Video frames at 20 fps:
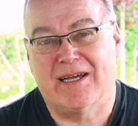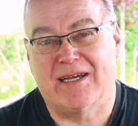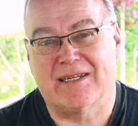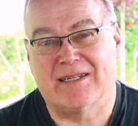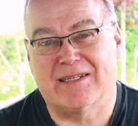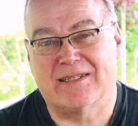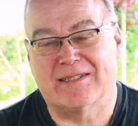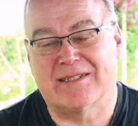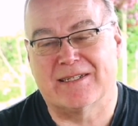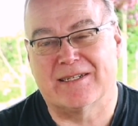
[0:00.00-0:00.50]

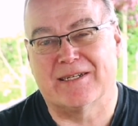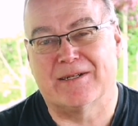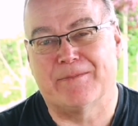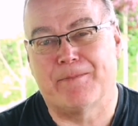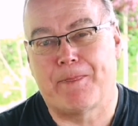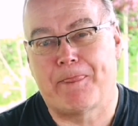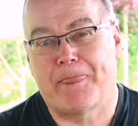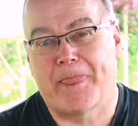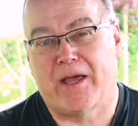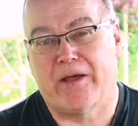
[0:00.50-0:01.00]

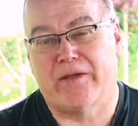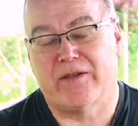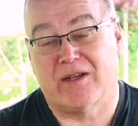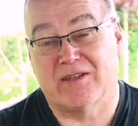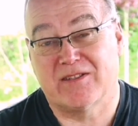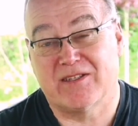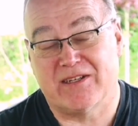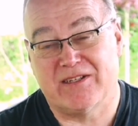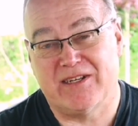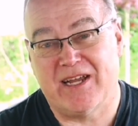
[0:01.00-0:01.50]
And
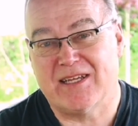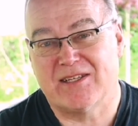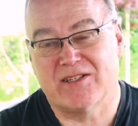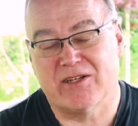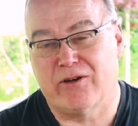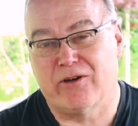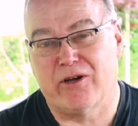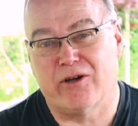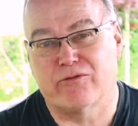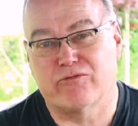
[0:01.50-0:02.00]
I said
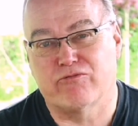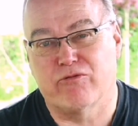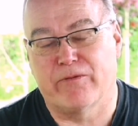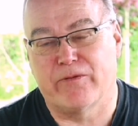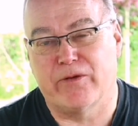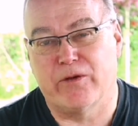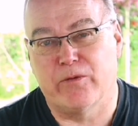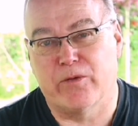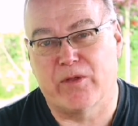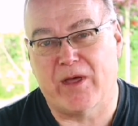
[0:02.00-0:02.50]
yes, I'd
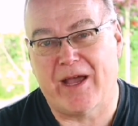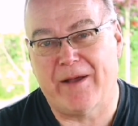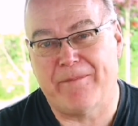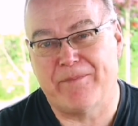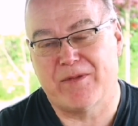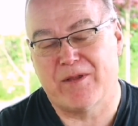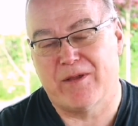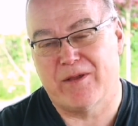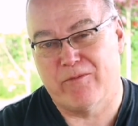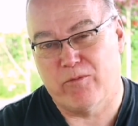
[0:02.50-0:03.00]
review
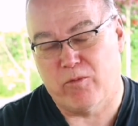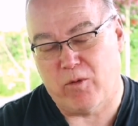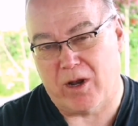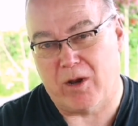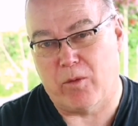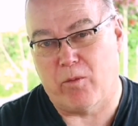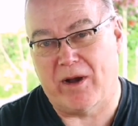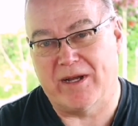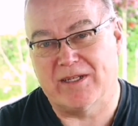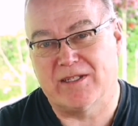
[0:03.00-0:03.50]
that
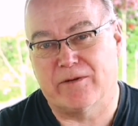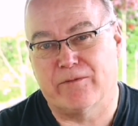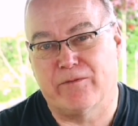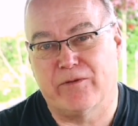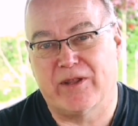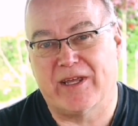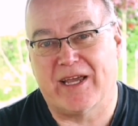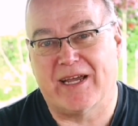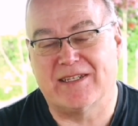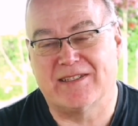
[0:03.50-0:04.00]
while I'm waiting
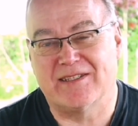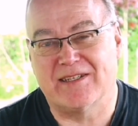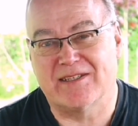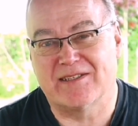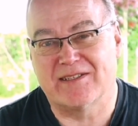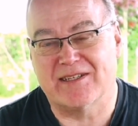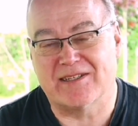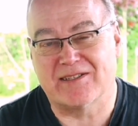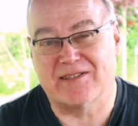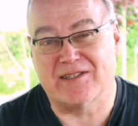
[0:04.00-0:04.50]
for the
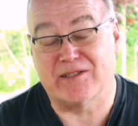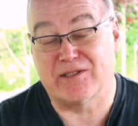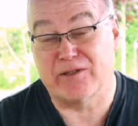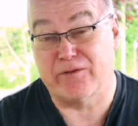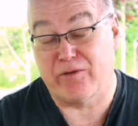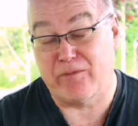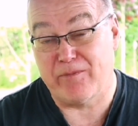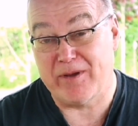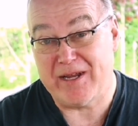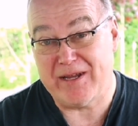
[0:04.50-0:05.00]
AC60.
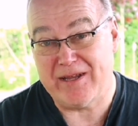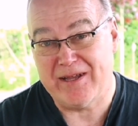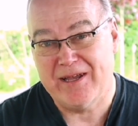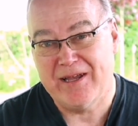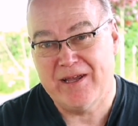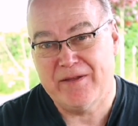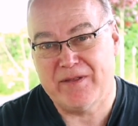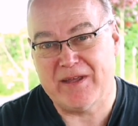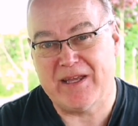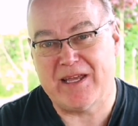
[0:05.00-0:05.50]
So for me,
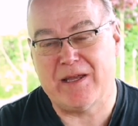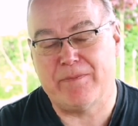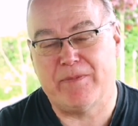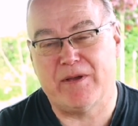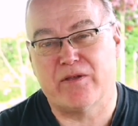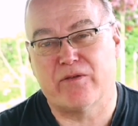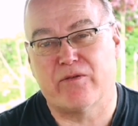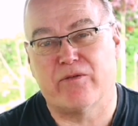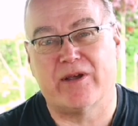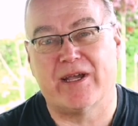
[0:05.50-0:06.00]
the
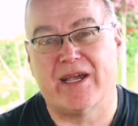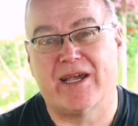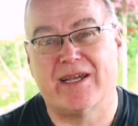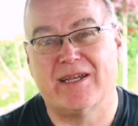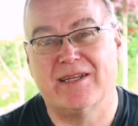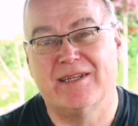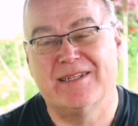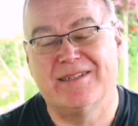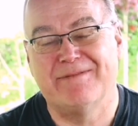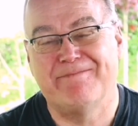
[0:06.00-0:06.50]

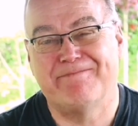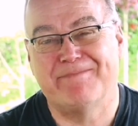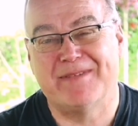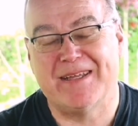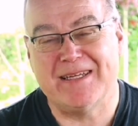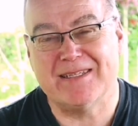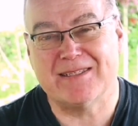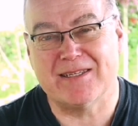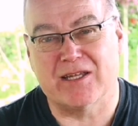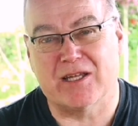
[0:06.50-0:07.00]
EB3A
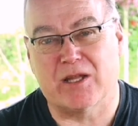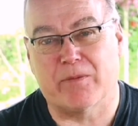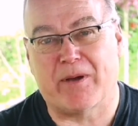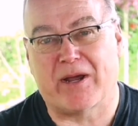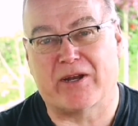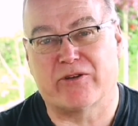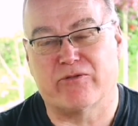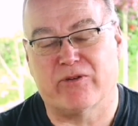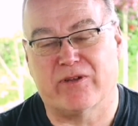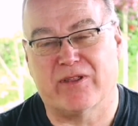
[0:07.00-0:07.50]
isn't the
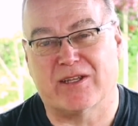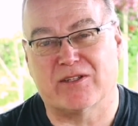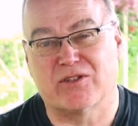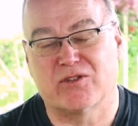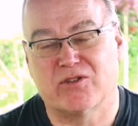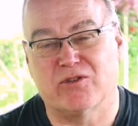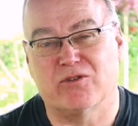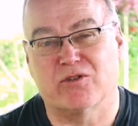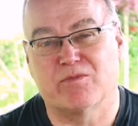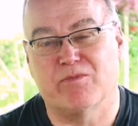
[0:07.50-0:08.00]
battery that
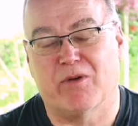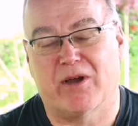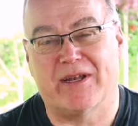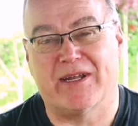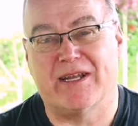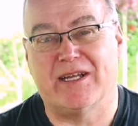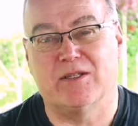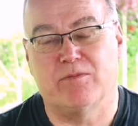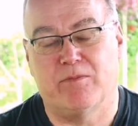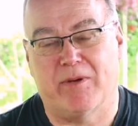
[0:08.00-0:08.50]
suits my
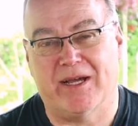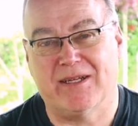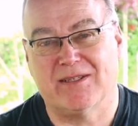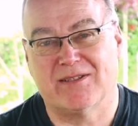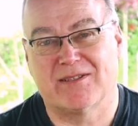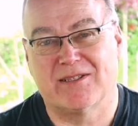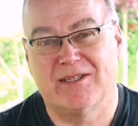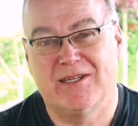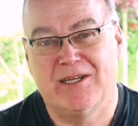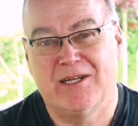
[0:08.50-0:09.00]
needs
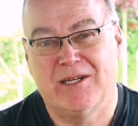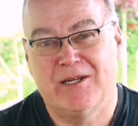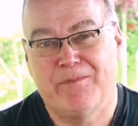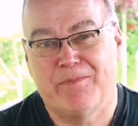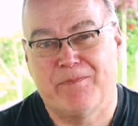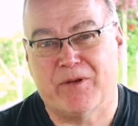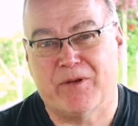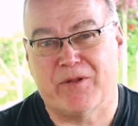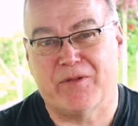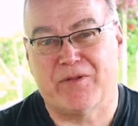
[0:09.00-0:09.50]
best,
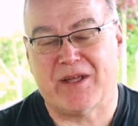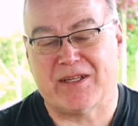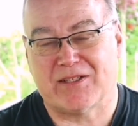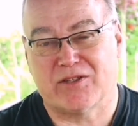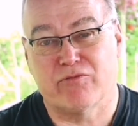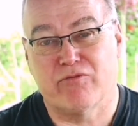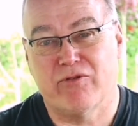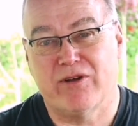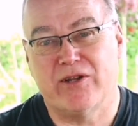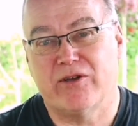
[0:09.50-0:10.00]
but
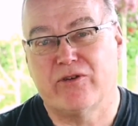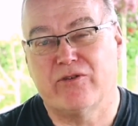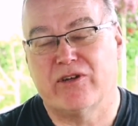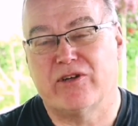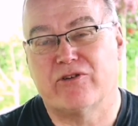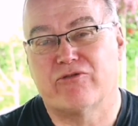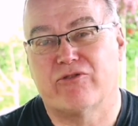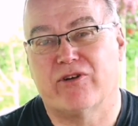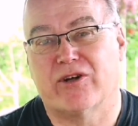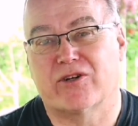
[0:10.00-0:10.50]
that's a really
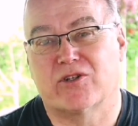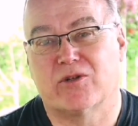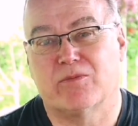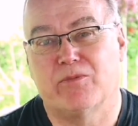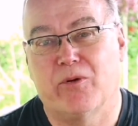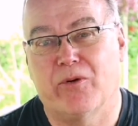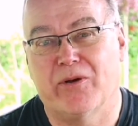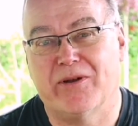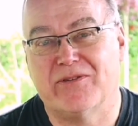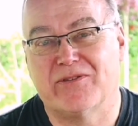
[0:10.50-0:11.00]
good
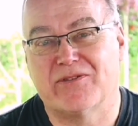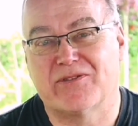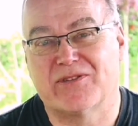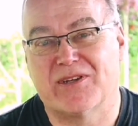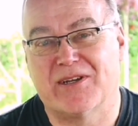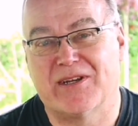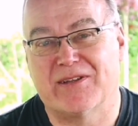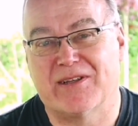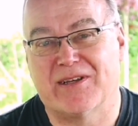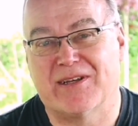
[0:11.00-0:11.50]
introduction point to
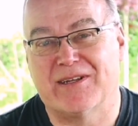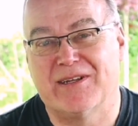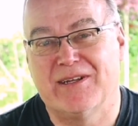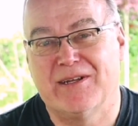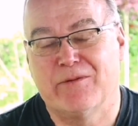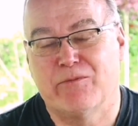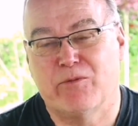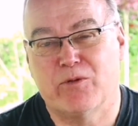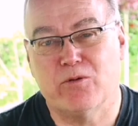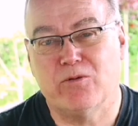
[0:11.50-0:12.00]
say that
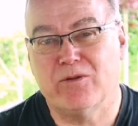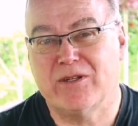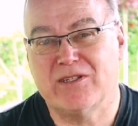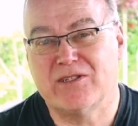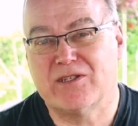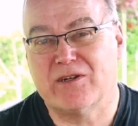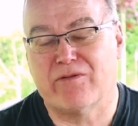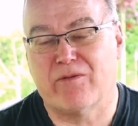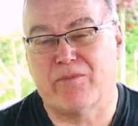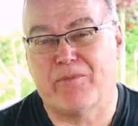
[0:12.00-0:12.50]
with all
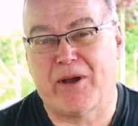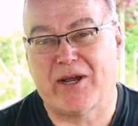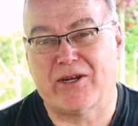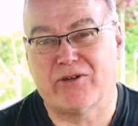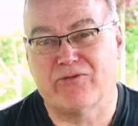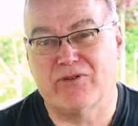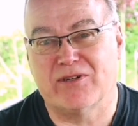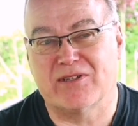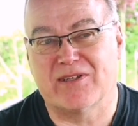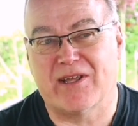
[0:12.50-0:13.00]
these different
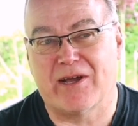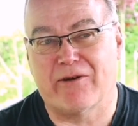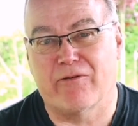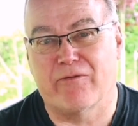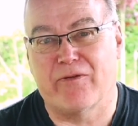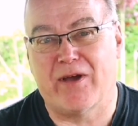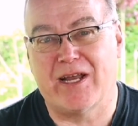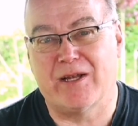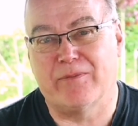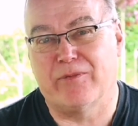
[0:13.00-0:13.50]
batteries that
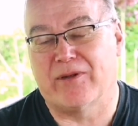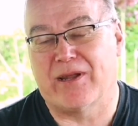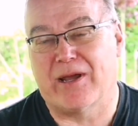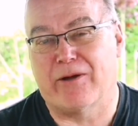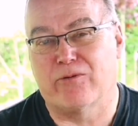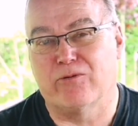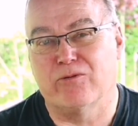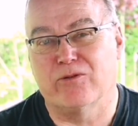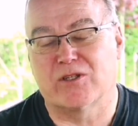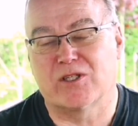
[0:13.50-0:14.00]
are available
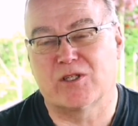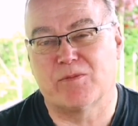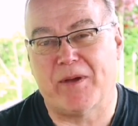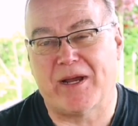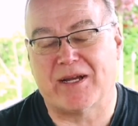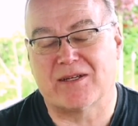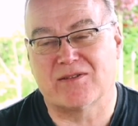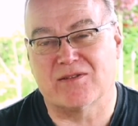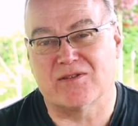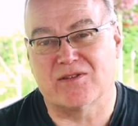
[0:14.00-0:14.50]
now and all the
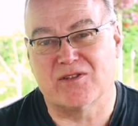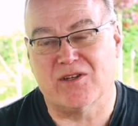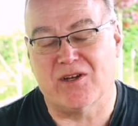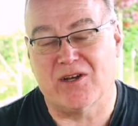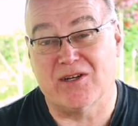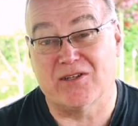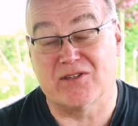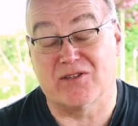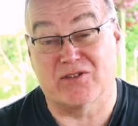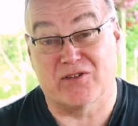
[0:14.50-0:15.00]
specs and
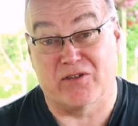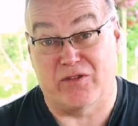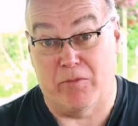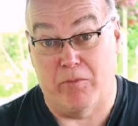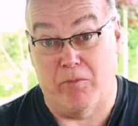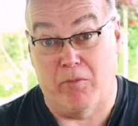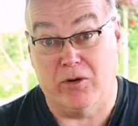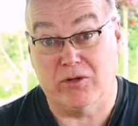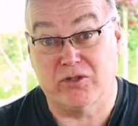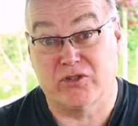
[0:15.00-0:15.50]
sizes and
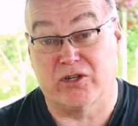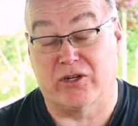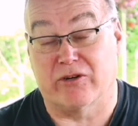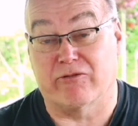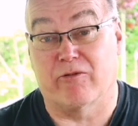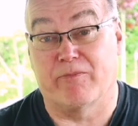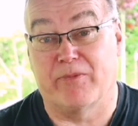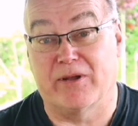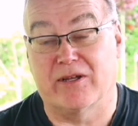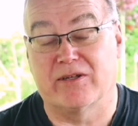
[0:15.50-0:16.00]
the
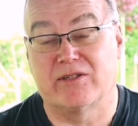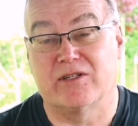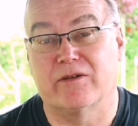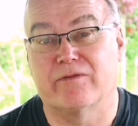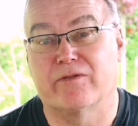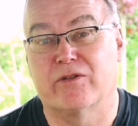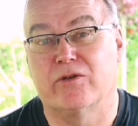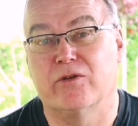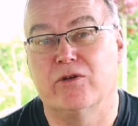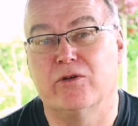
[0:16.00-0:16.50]
modular
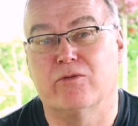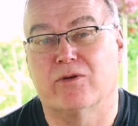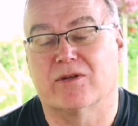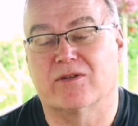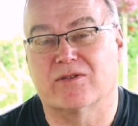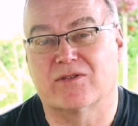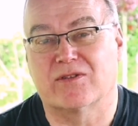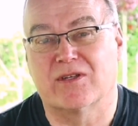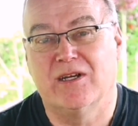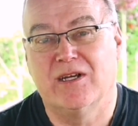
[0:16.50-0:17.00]
ability of the new
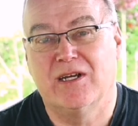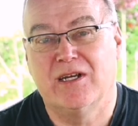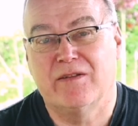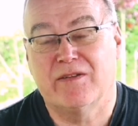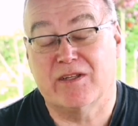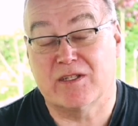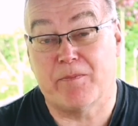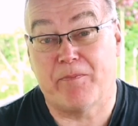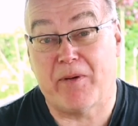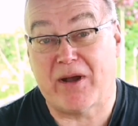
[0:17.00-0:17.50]
ones,
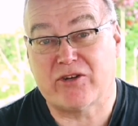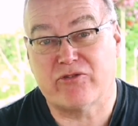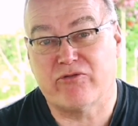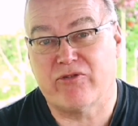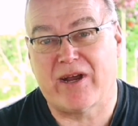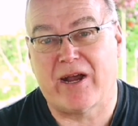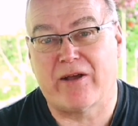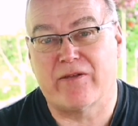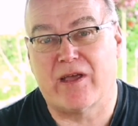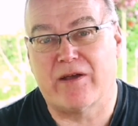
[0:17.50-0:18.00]
there's a
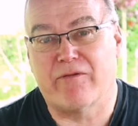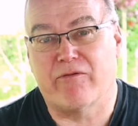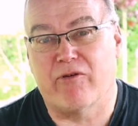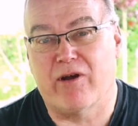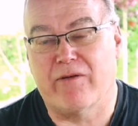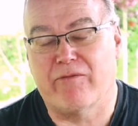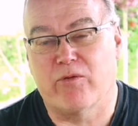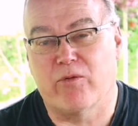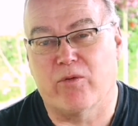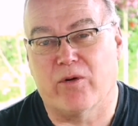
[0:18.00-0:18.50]
battery out there
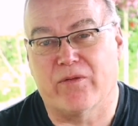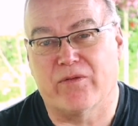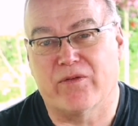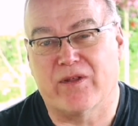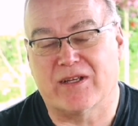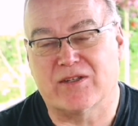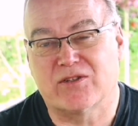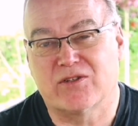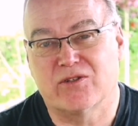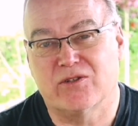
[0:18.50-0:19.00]
for
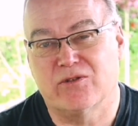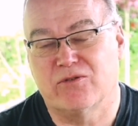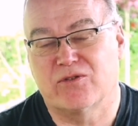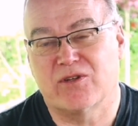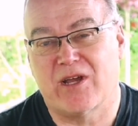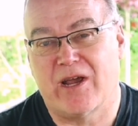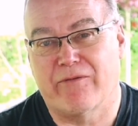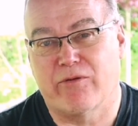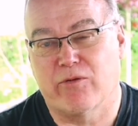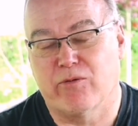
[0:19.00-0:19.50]
everyone that
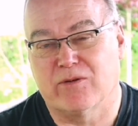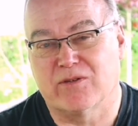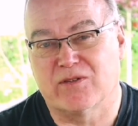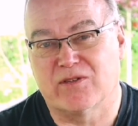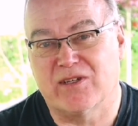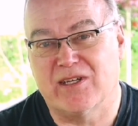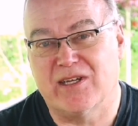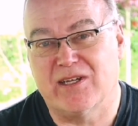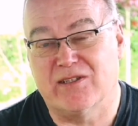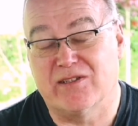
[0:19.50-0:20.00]
suits
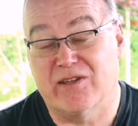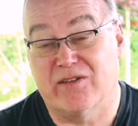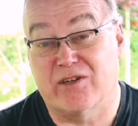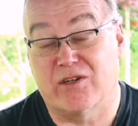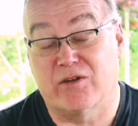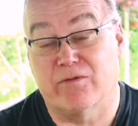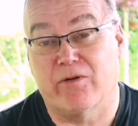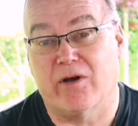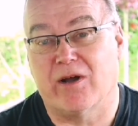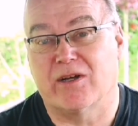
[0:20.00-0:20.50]
everyone's needs and
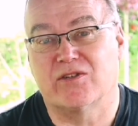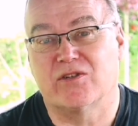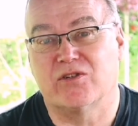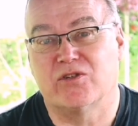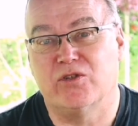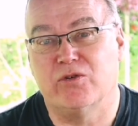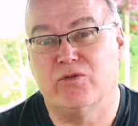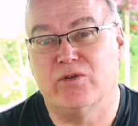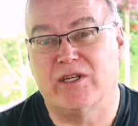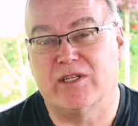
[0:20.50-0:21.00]
the
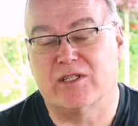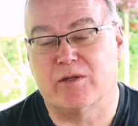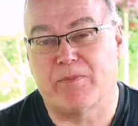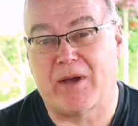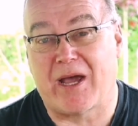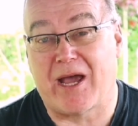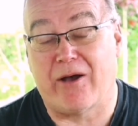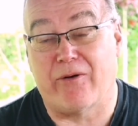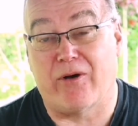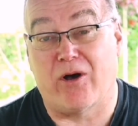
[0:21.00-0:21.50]
devices you need to
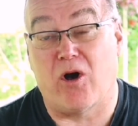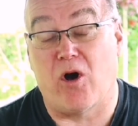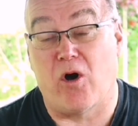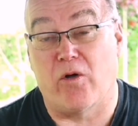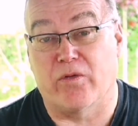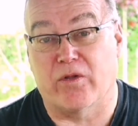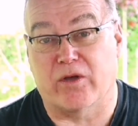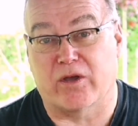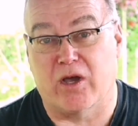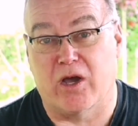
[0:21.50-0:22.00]
power
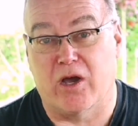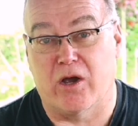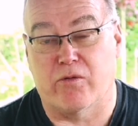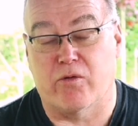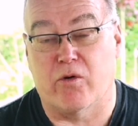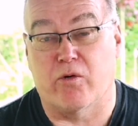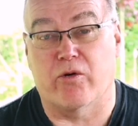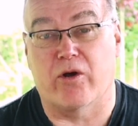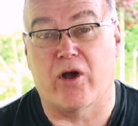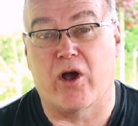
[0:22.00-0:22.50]
on the
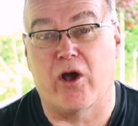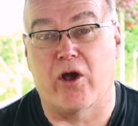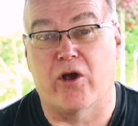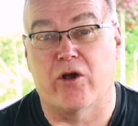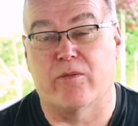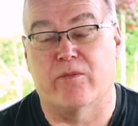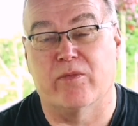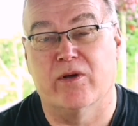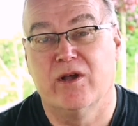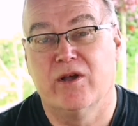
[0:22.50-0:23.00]
go or at
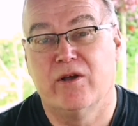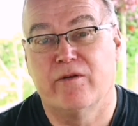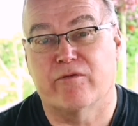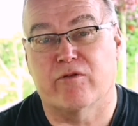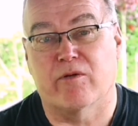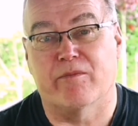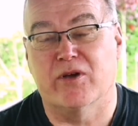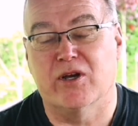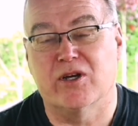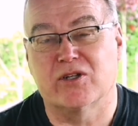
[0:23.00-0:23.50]
home
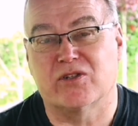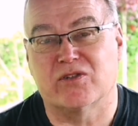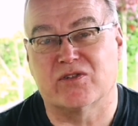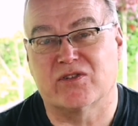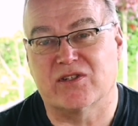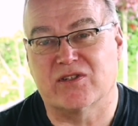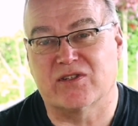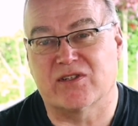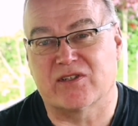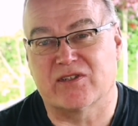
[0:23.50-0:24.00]
for
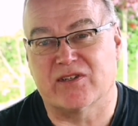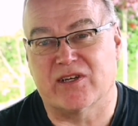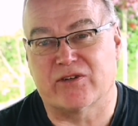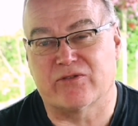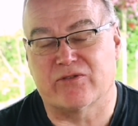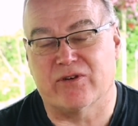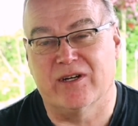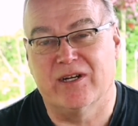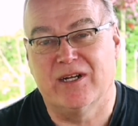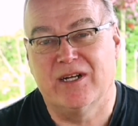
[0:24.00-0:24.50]
emergencies,
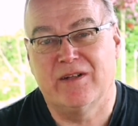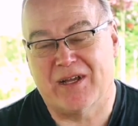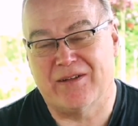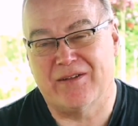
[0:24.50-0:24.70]
etc.